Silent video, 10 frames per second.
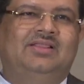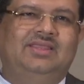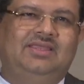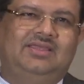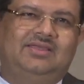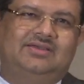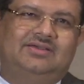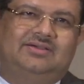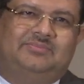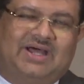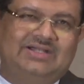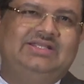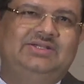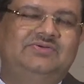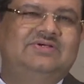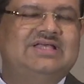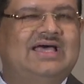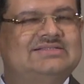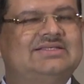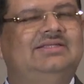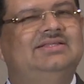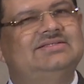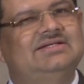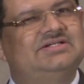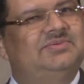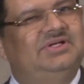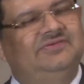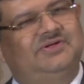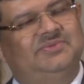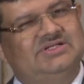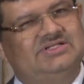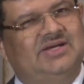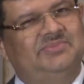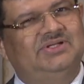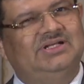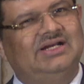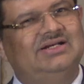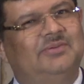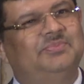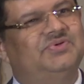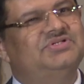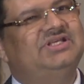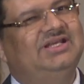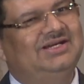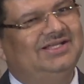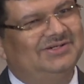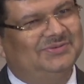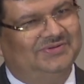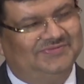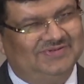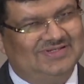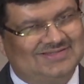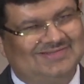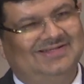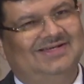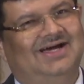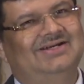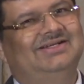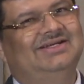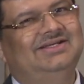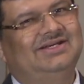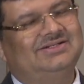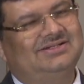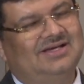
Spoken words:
the party who was asking this interim relief from the tribunal had approached the Indian court first under Indian